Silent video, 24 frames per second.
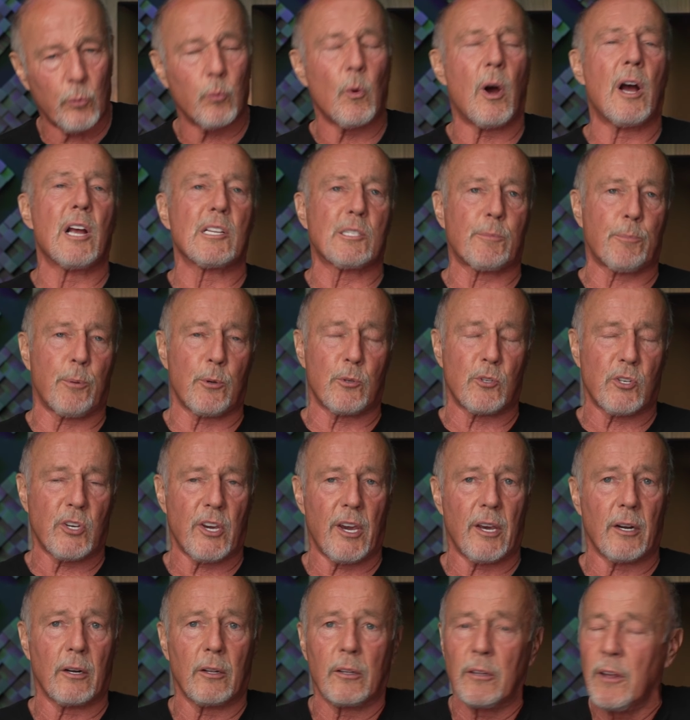watts per
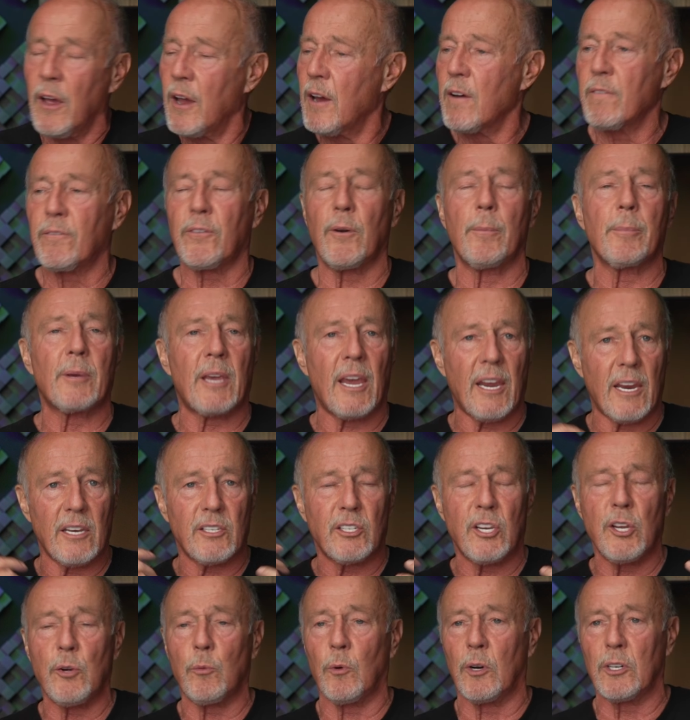channel from
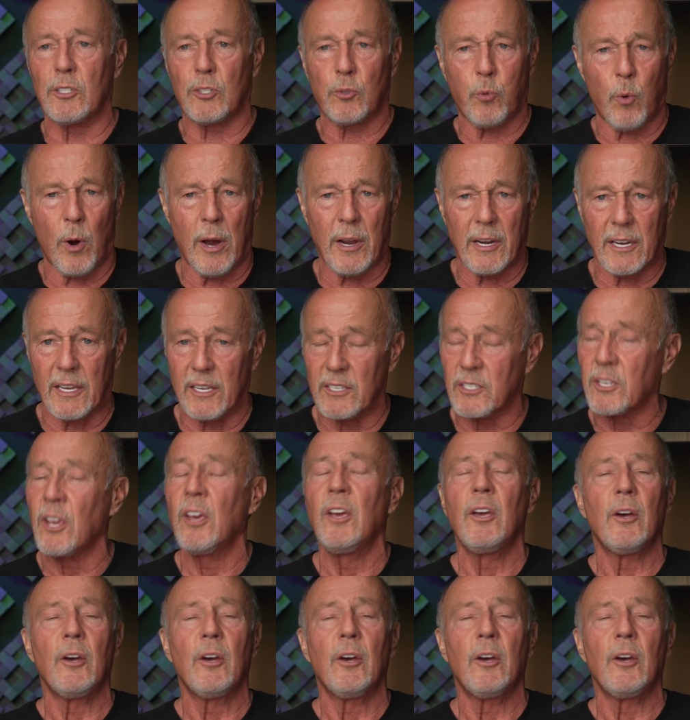KT120s.